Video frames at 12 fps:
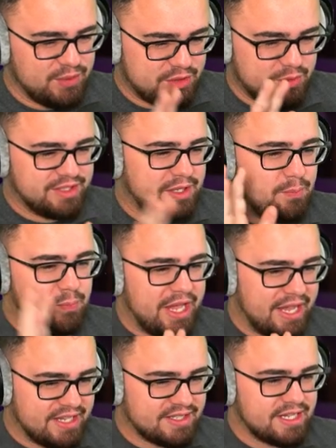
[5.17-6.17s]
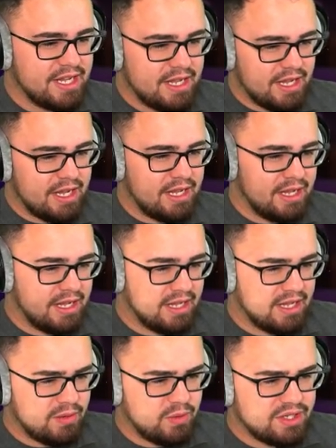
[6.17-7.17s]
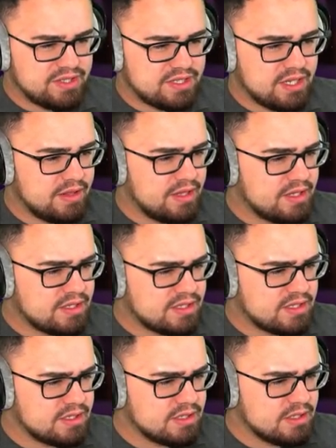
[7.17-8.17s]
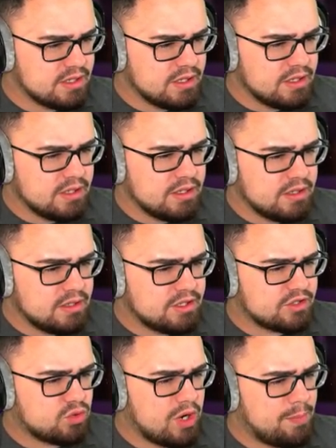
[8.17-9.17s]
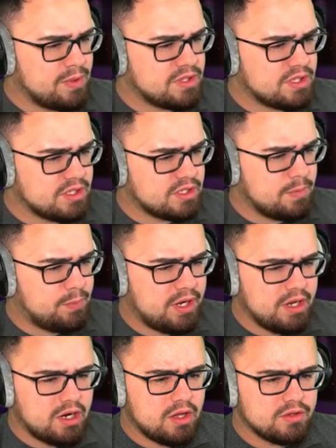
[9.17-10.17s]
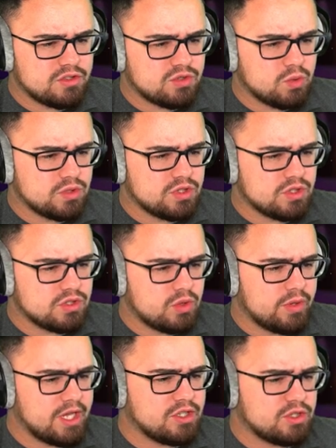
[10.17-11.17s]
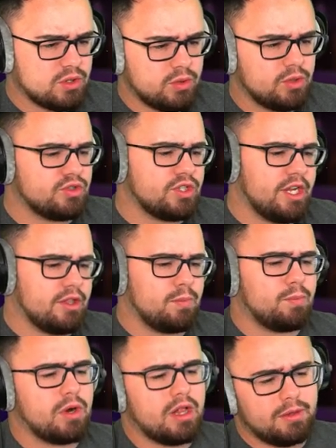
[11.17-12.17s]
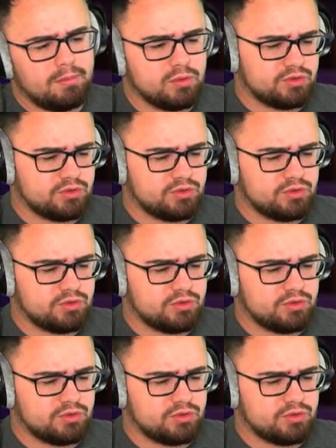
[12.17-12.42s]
one's the biggest. What is this? Discrepancies depending on the sources. Okay, so they're saying they're probably most